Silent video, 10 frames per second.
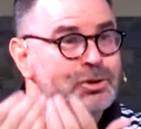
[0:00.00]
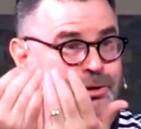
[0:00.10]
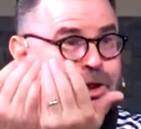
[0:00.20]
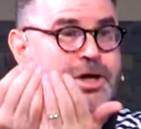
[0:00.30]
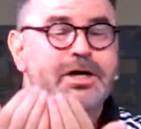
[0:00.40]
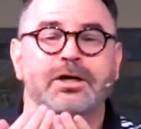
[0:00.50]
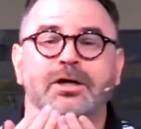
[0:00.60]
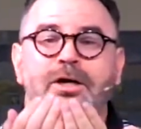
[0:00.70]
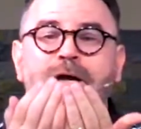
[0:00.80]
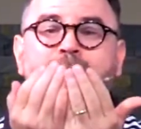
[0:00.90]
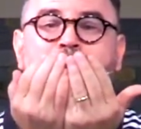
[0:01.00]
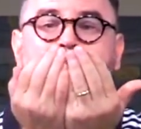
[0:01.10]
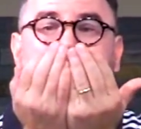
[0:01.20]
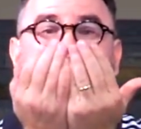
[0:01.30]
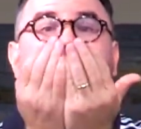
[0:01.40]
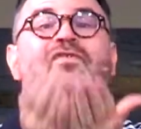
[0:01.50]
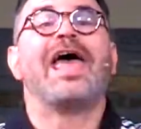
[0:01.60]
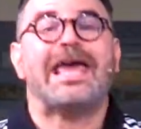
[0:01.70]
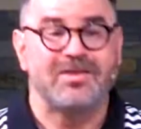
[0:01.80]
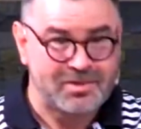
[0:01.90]
to look with
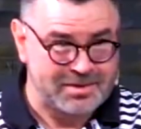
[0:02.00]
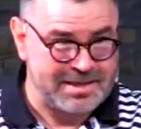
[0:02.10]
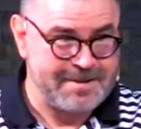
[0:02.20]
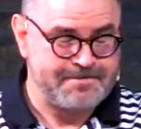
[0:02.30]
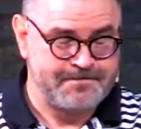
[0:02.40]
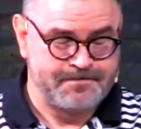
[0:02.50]
faith,